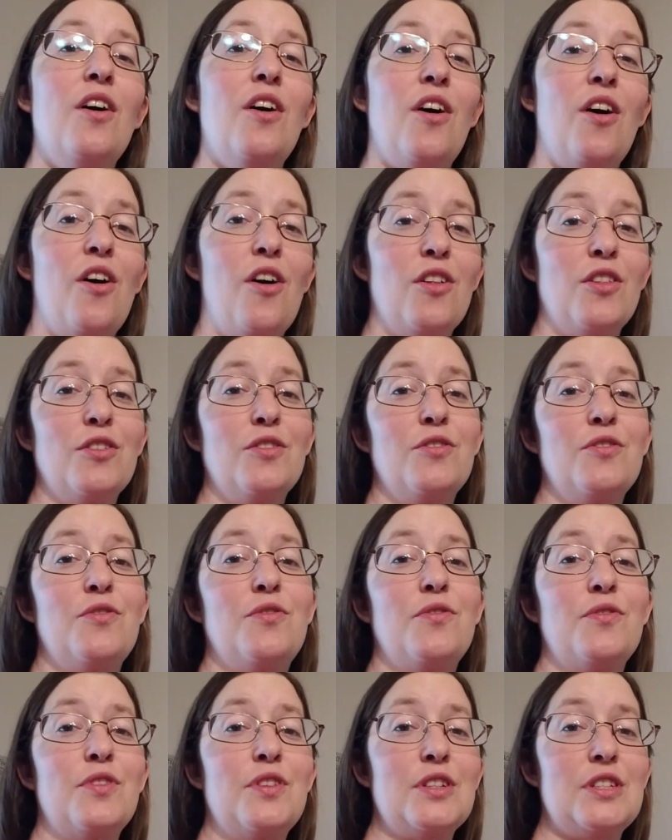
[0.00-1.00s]
all of
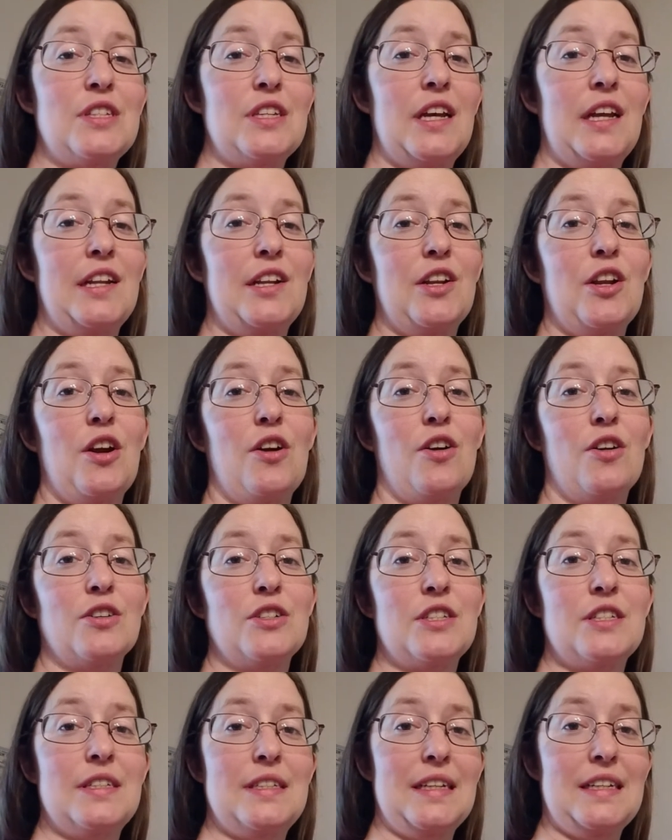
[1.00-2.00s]
the sudden her
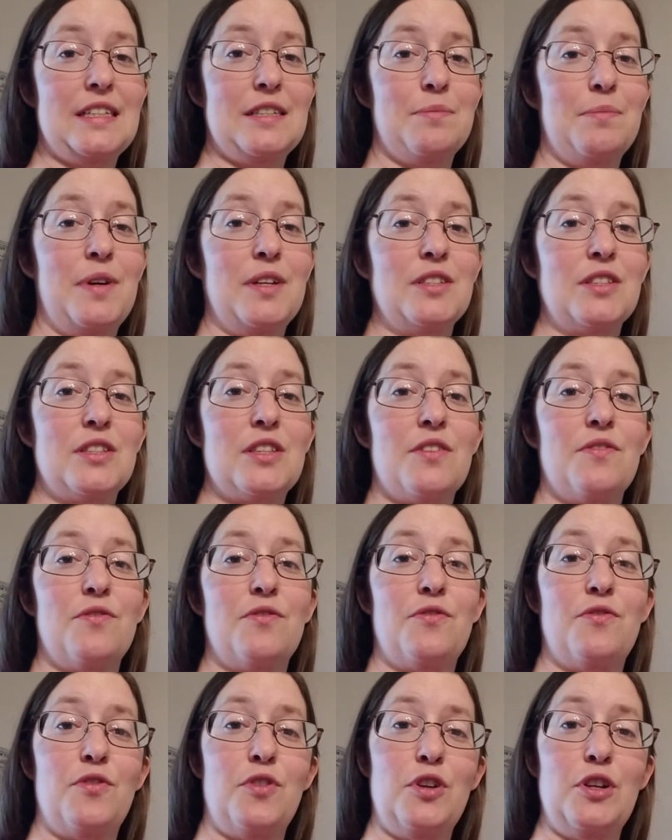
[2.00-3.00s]
6-month
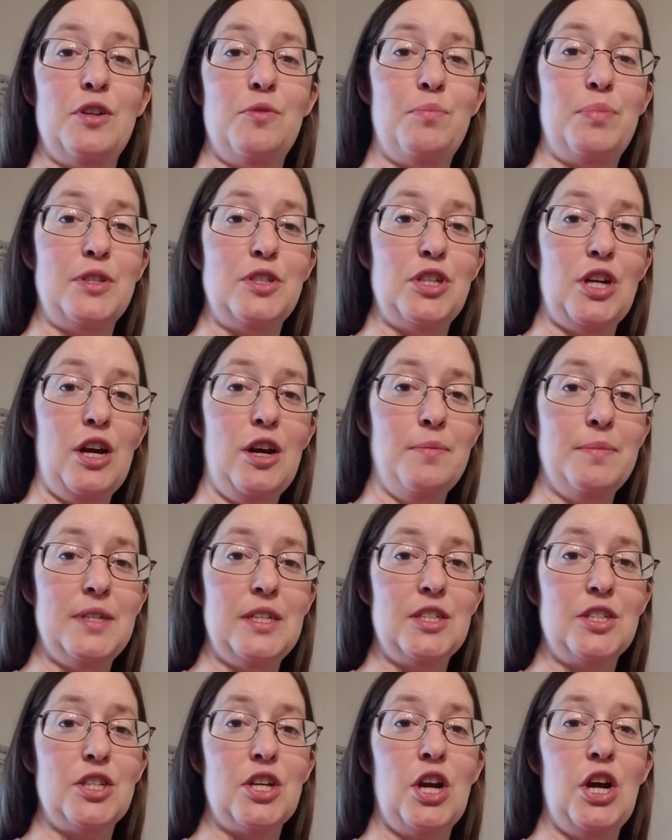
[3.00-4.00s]
footed
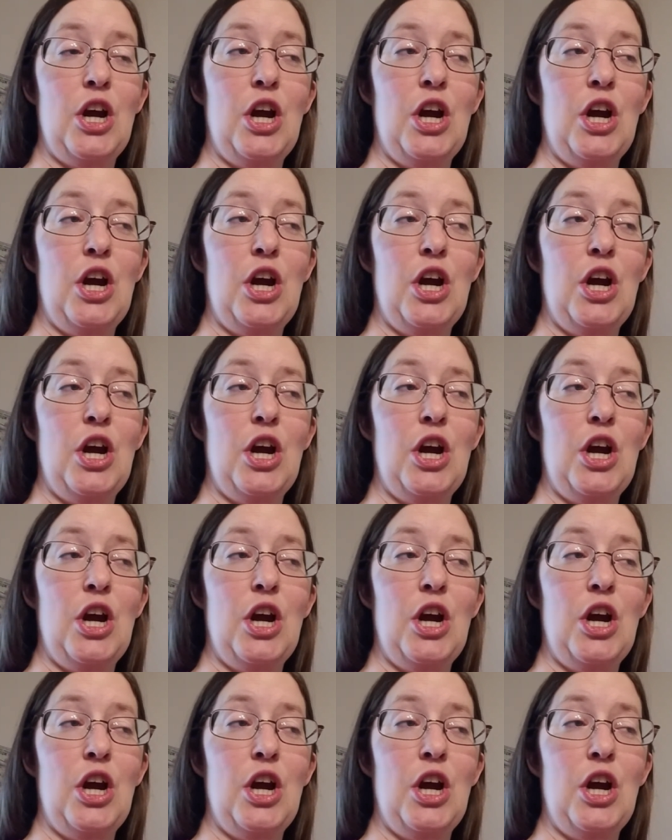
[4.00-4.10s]
pajamas